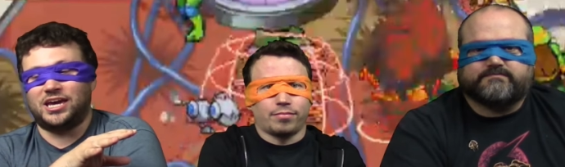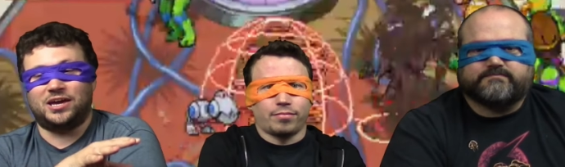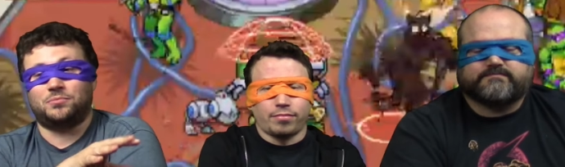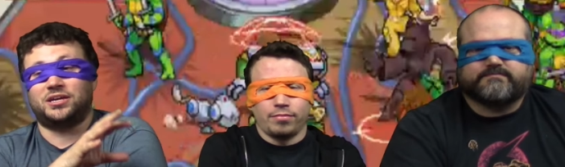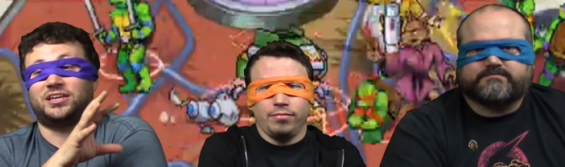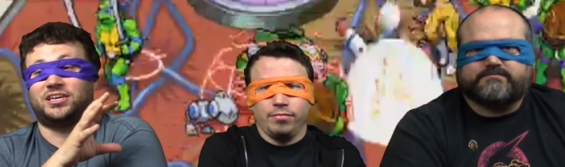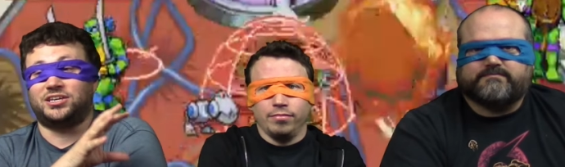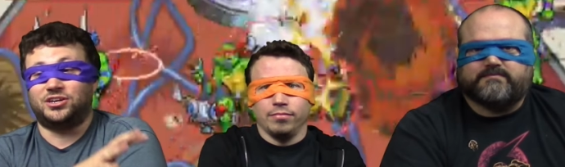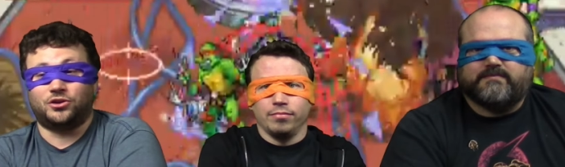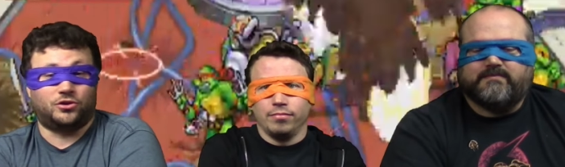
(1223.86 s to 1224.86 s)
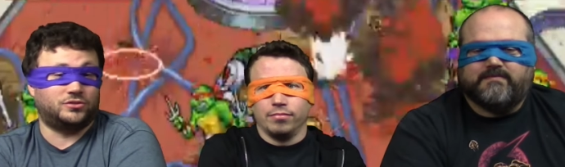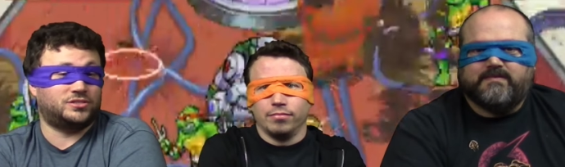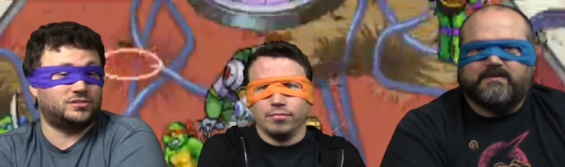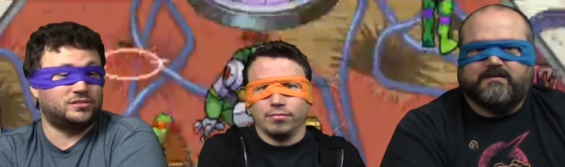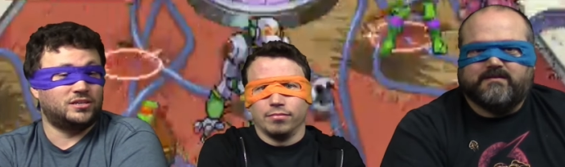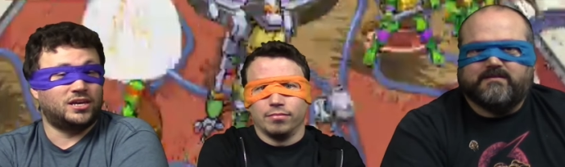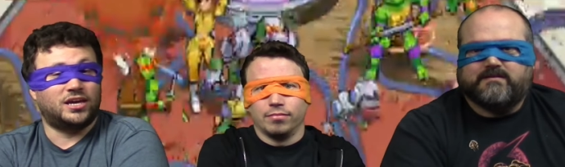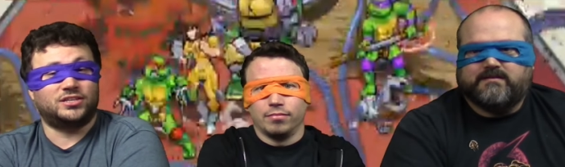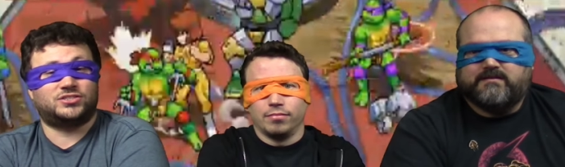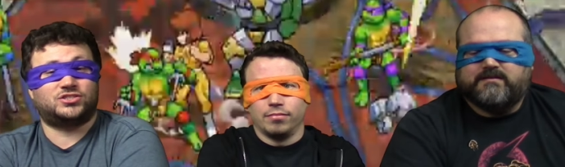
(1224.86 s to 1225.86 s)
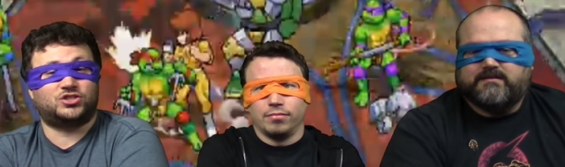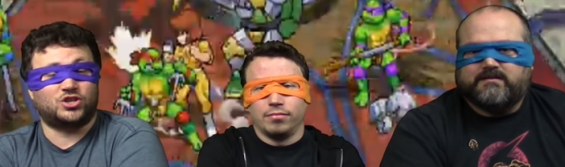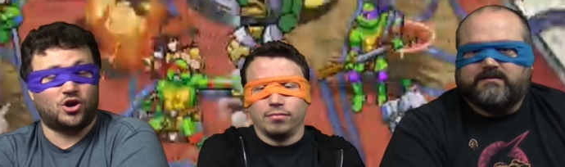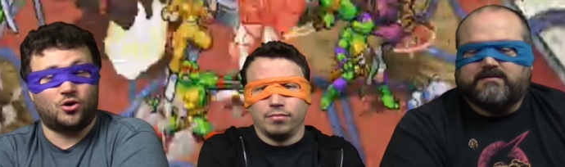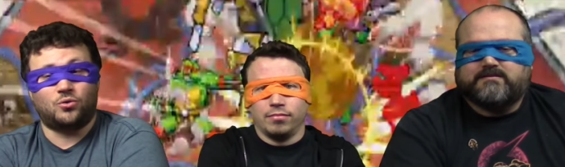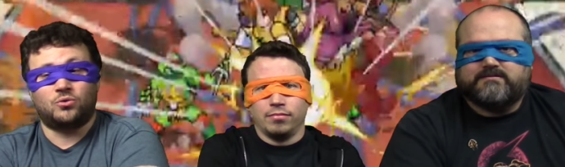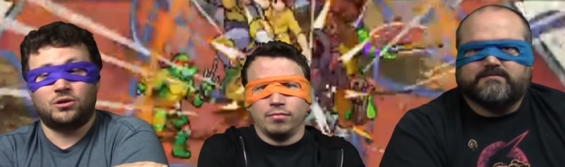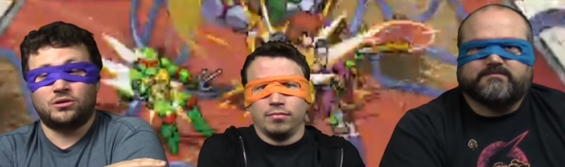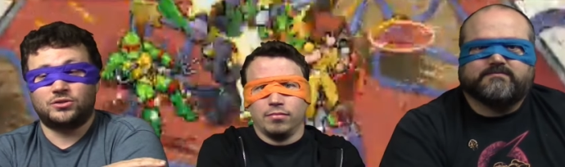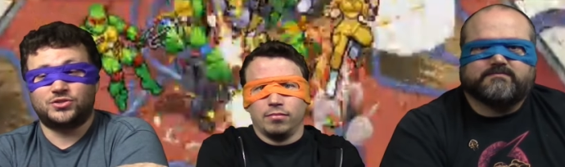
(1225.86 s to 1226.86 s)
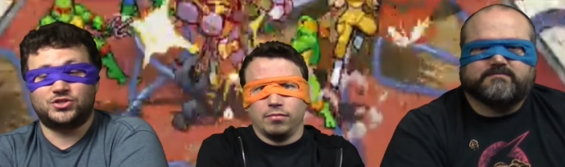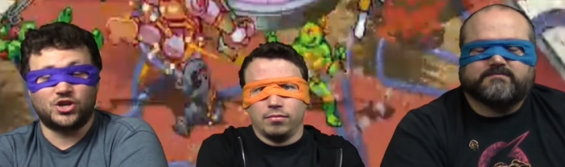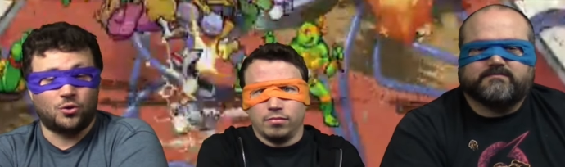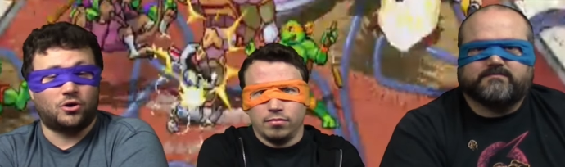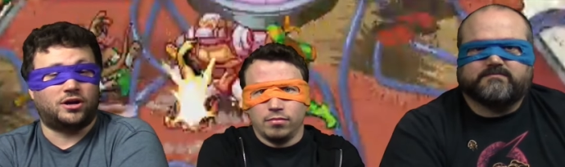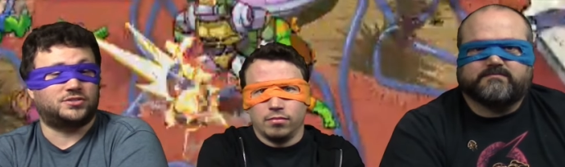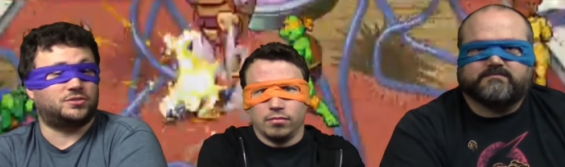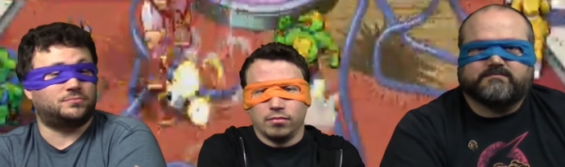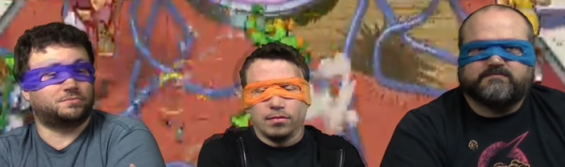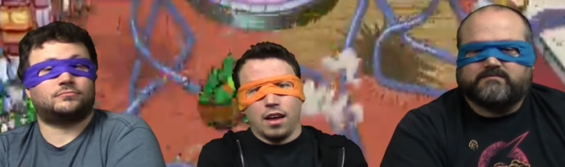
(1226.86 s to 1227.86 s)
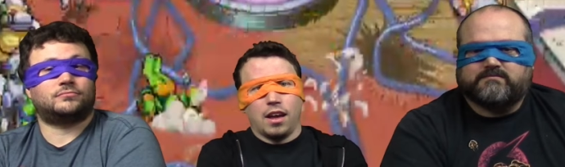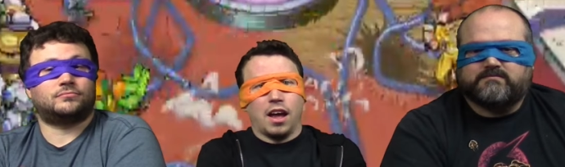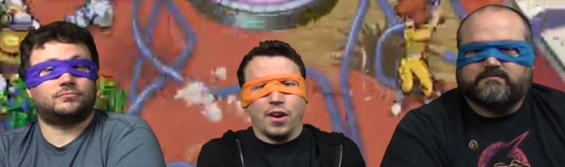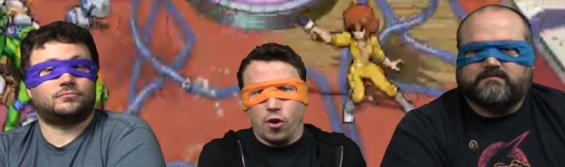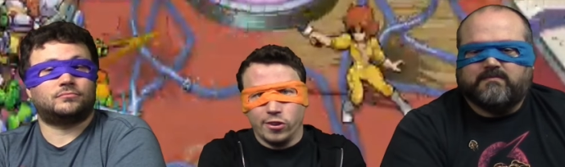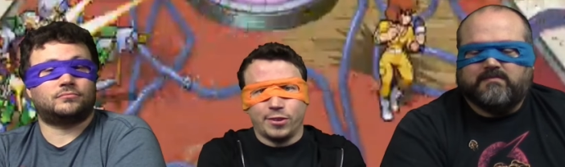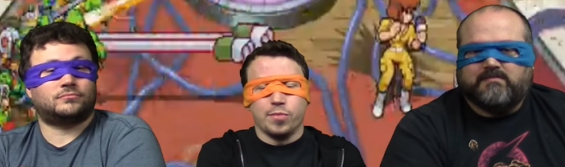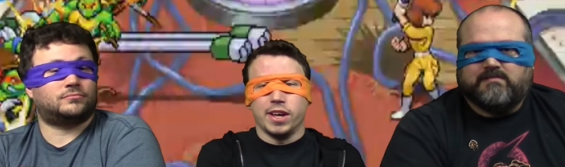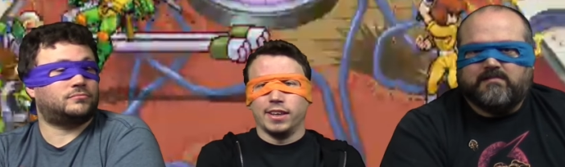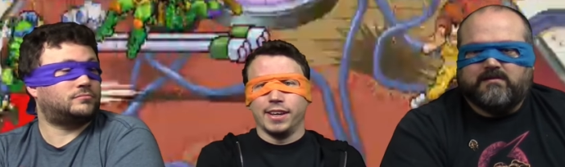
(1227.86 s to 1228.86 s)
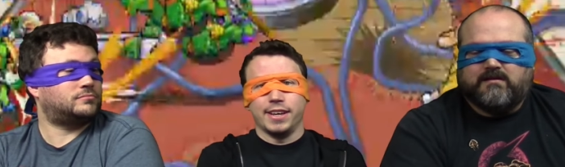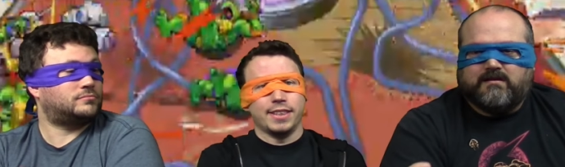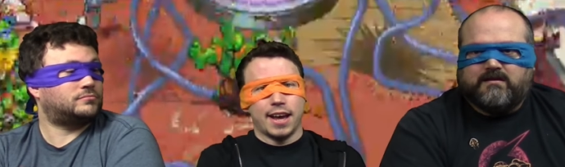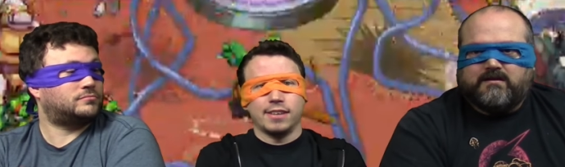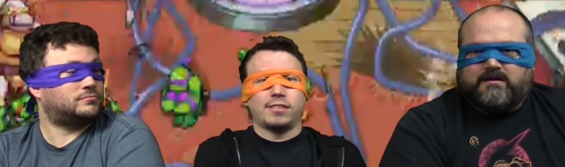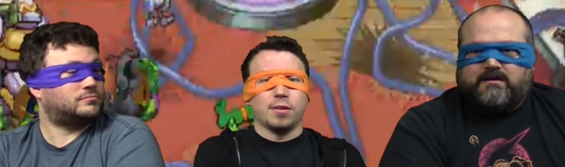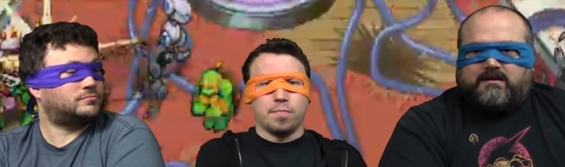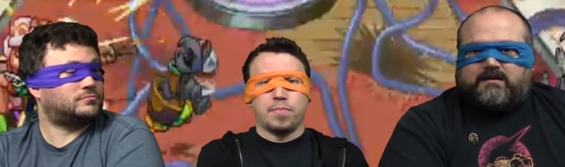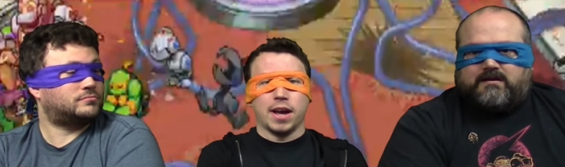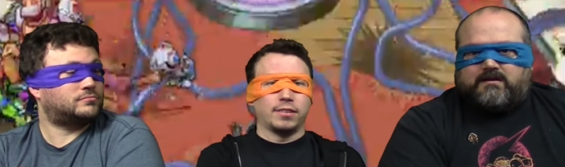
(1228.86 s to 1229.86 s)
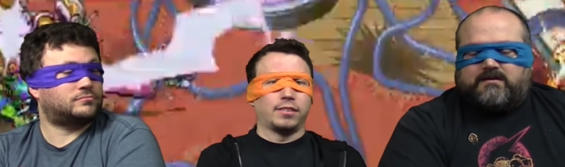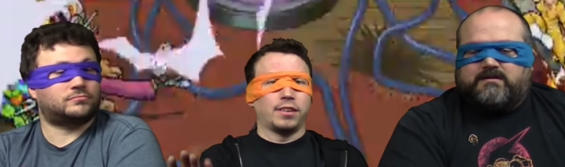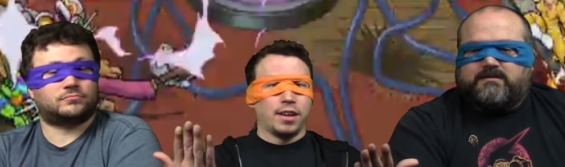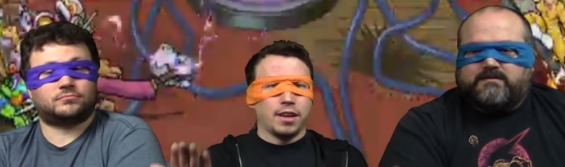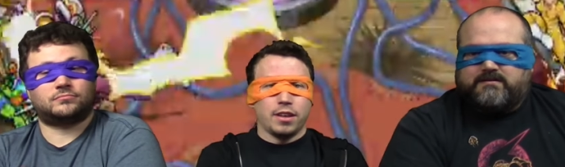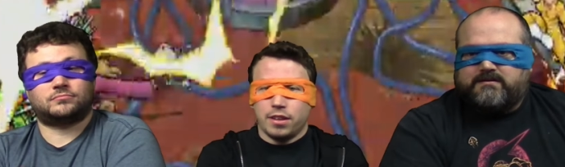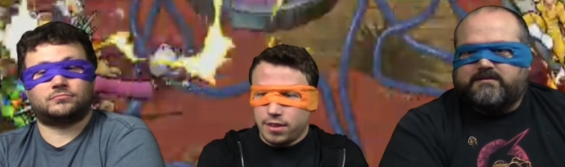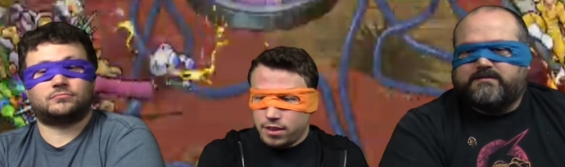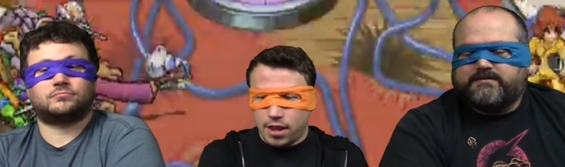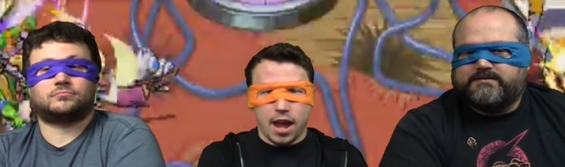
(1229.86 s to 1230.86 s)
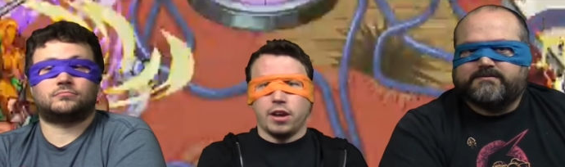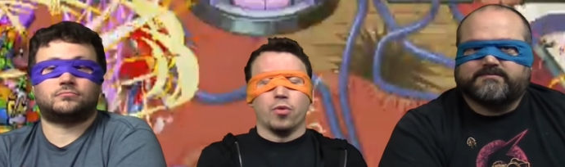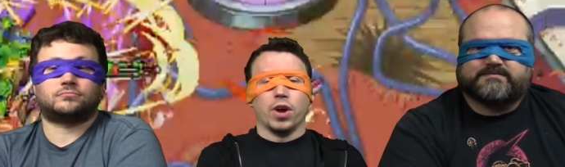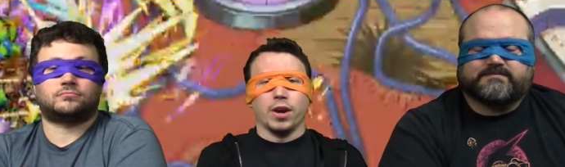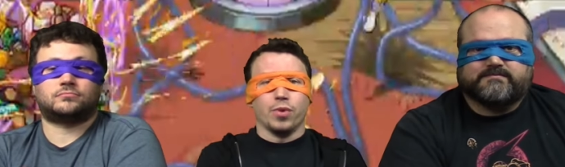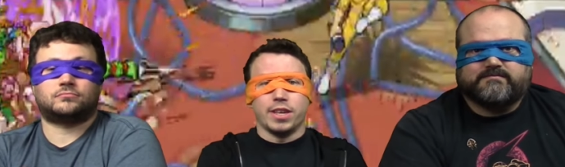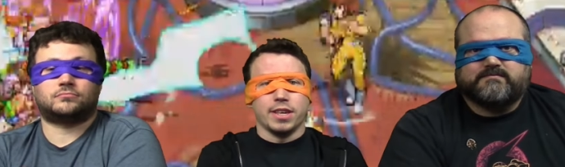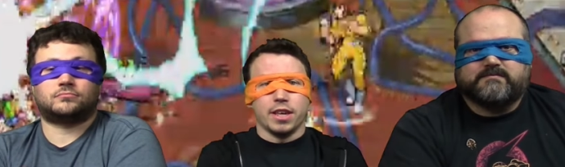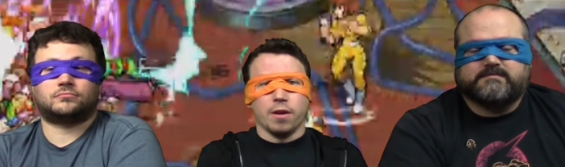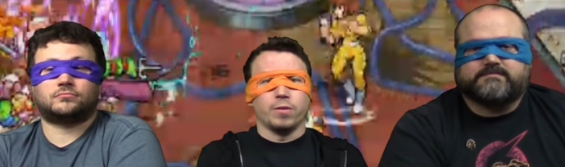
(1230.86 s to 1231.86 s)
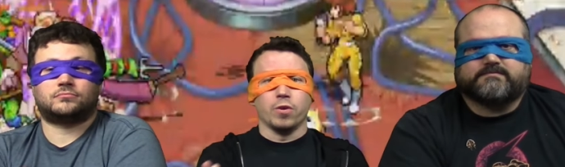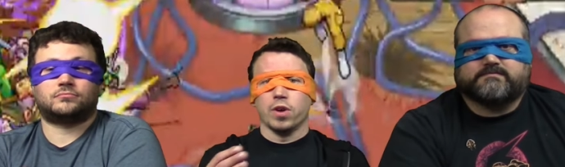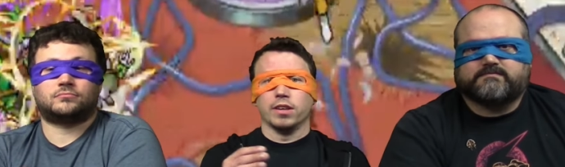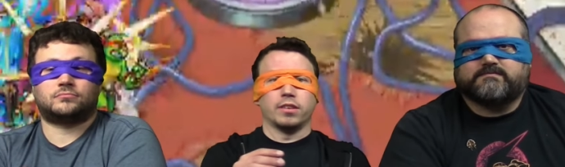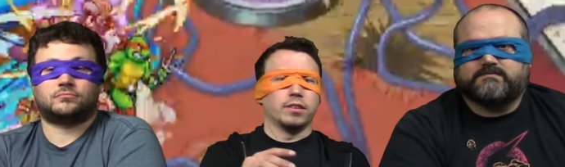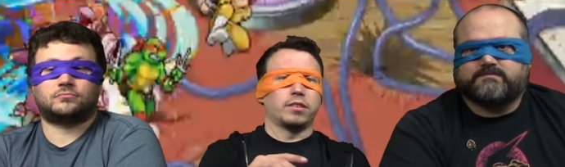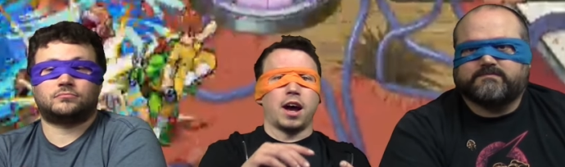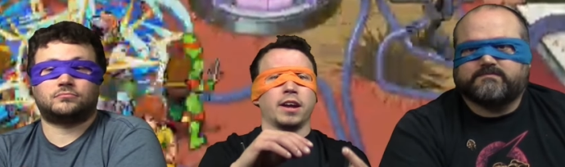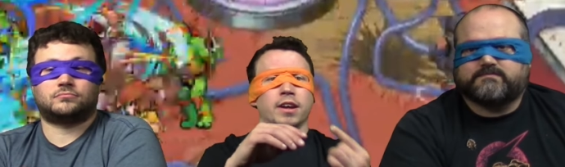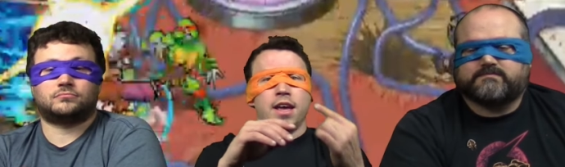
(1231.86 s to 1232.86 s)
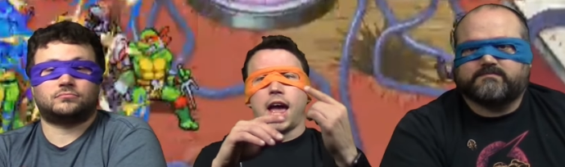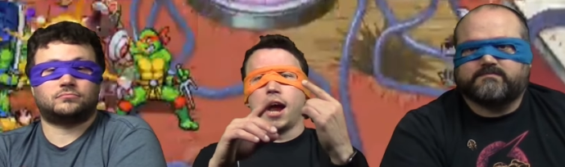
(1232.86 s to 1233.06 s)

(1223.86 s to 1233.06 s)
Speaker 1: a game in years. It's so, so awesome. And ultimately, that's the
Speaker 2: best takeaway we can give you is it's got